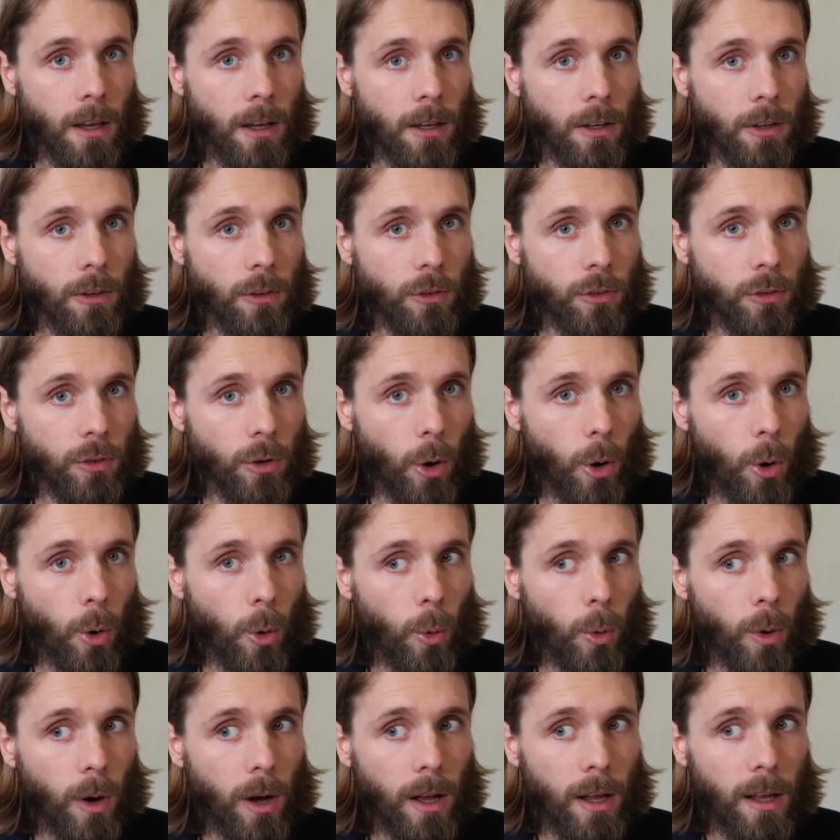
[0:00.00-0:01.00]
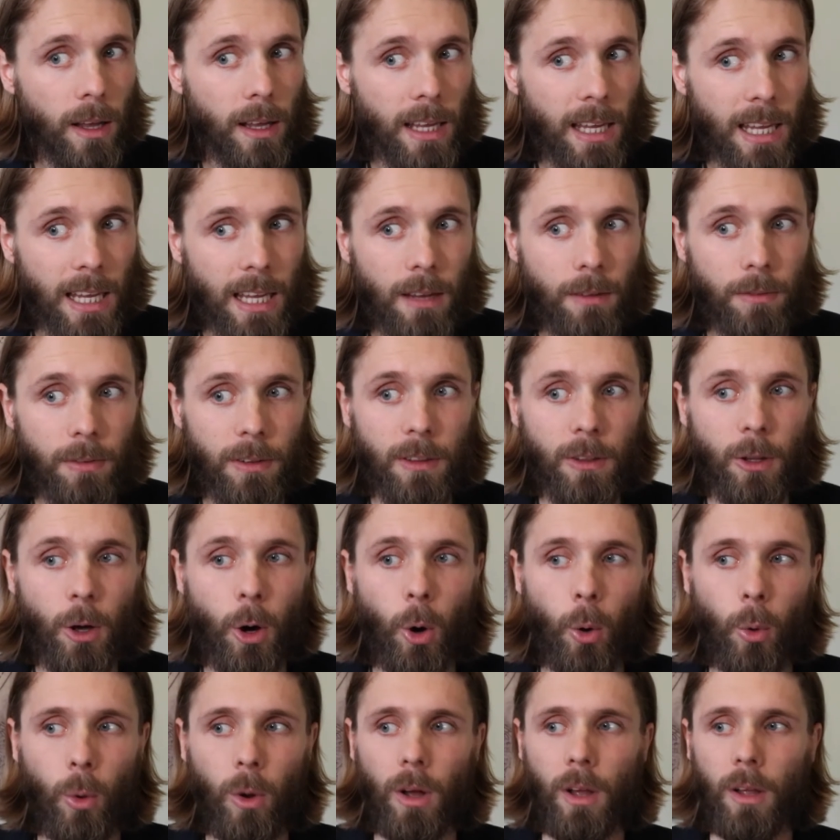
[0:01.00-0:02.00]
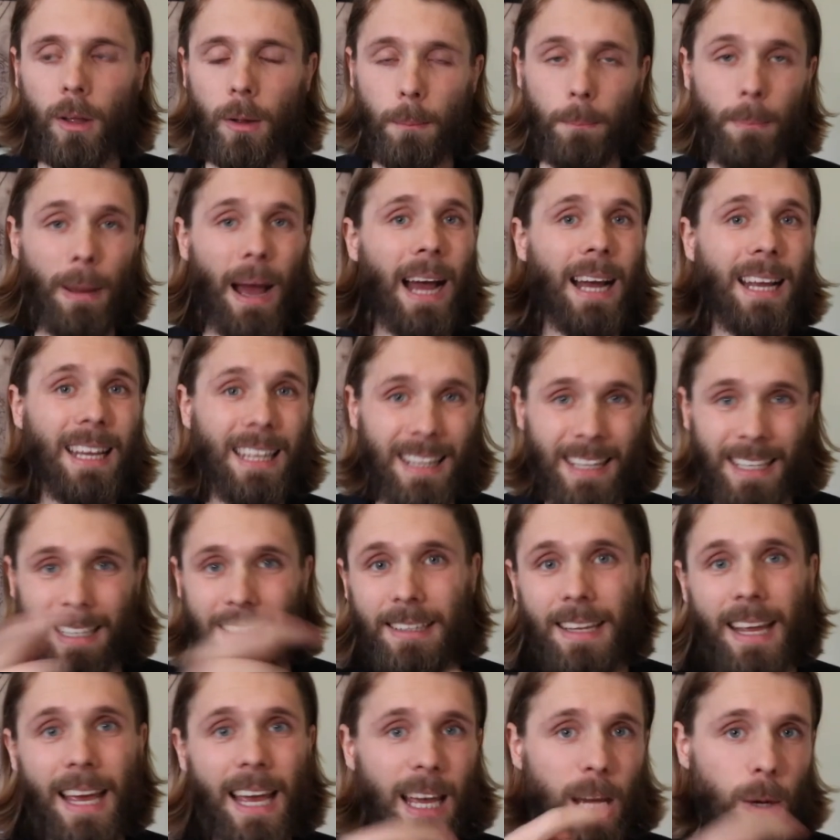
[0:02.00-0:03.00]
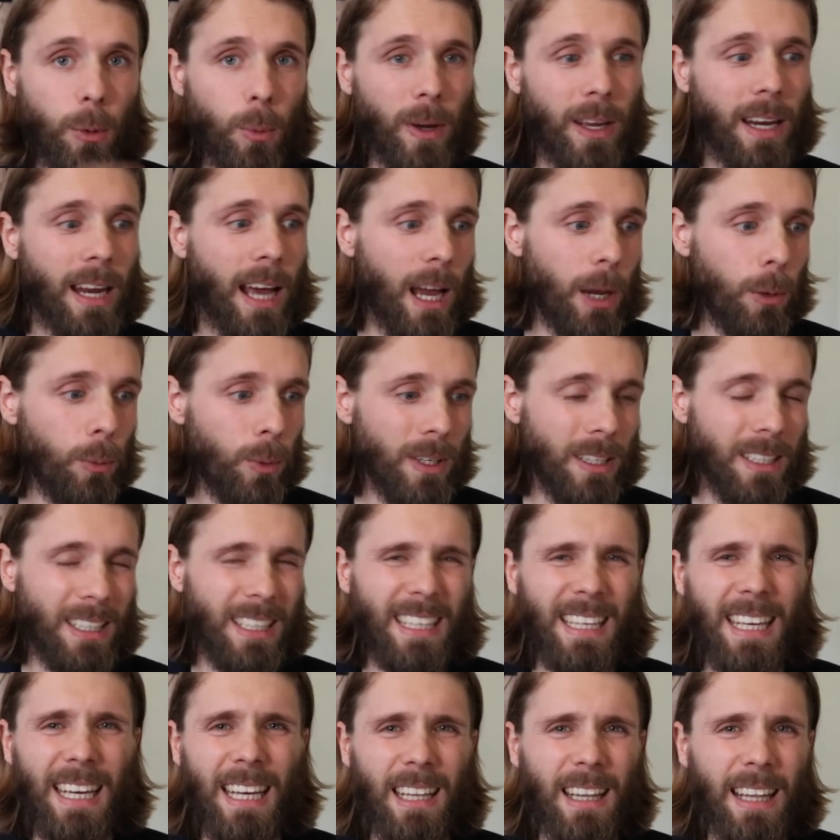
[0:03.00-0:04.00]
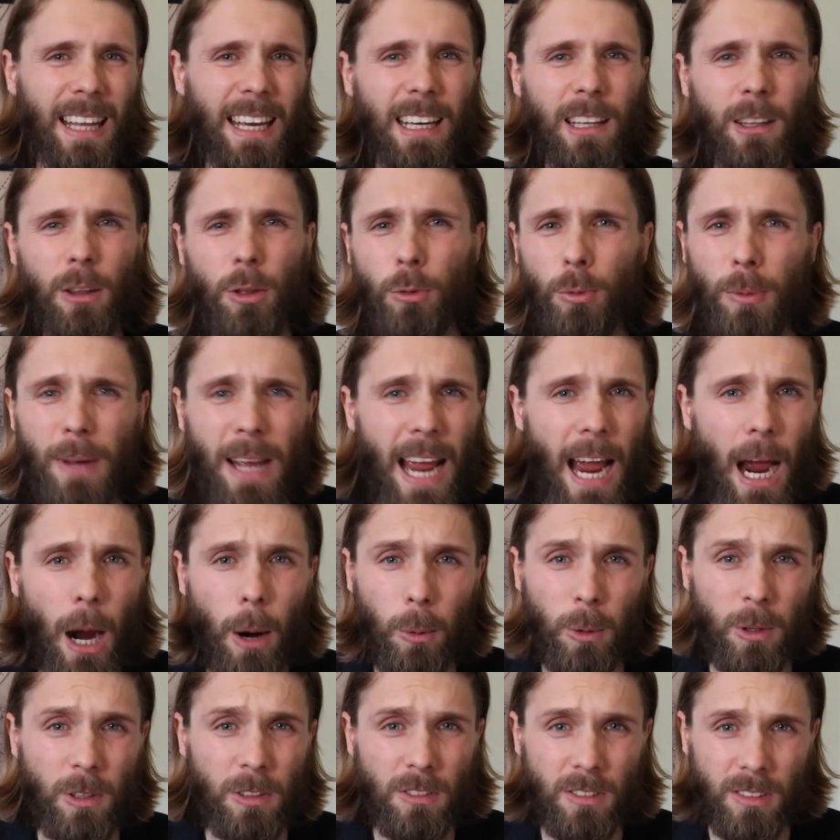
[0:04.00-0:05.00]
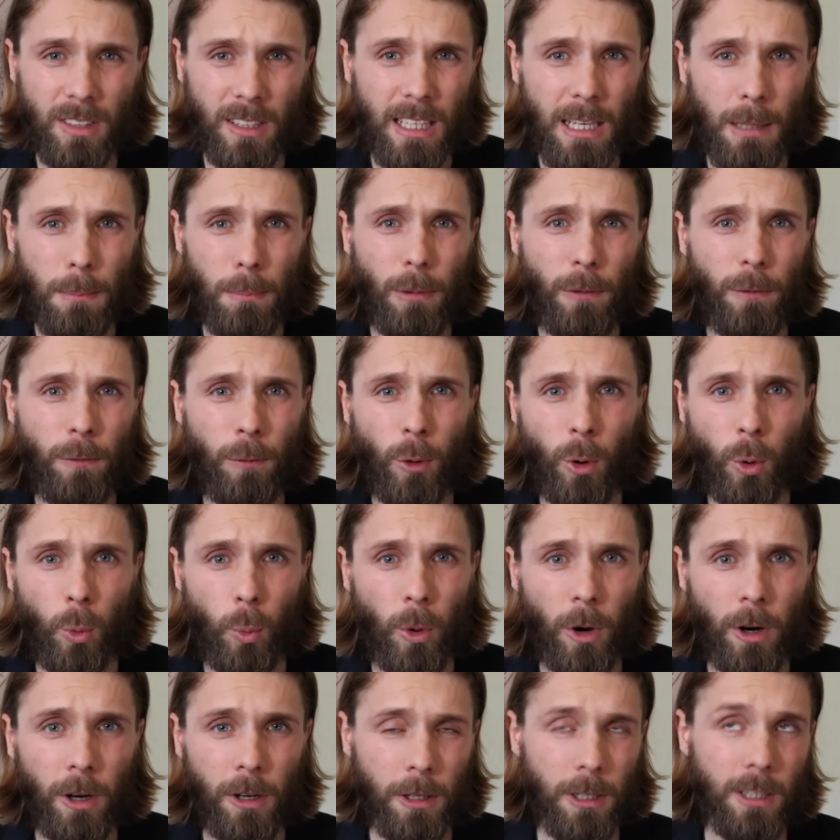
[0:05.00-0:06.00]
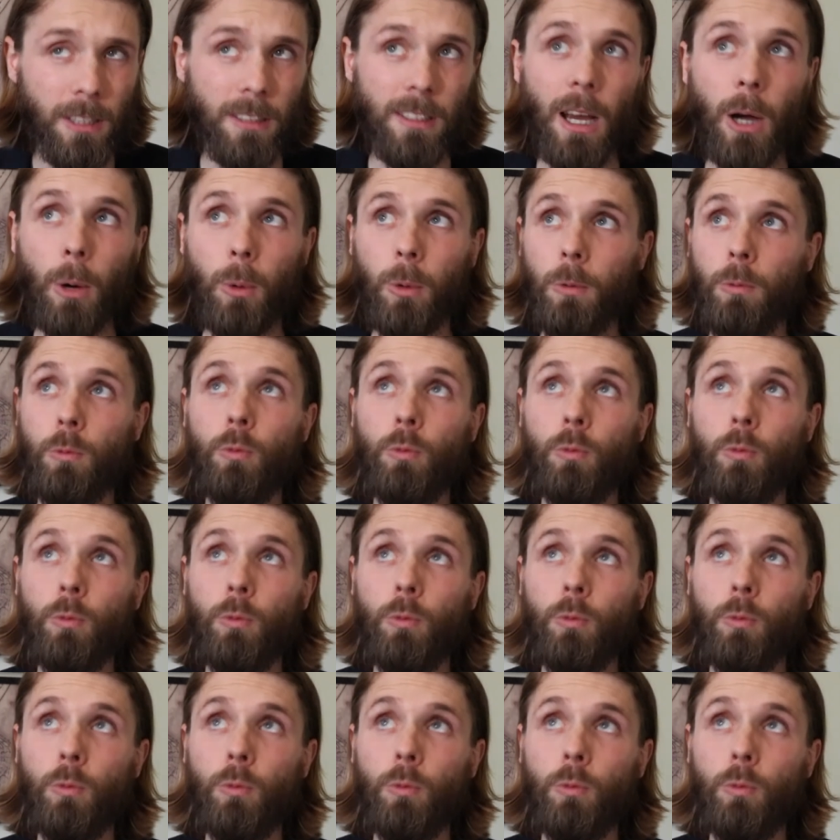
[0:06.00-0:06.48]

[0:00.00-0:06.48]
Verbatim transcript: So, even though back in the day when I would get like three hours sleep before work because I would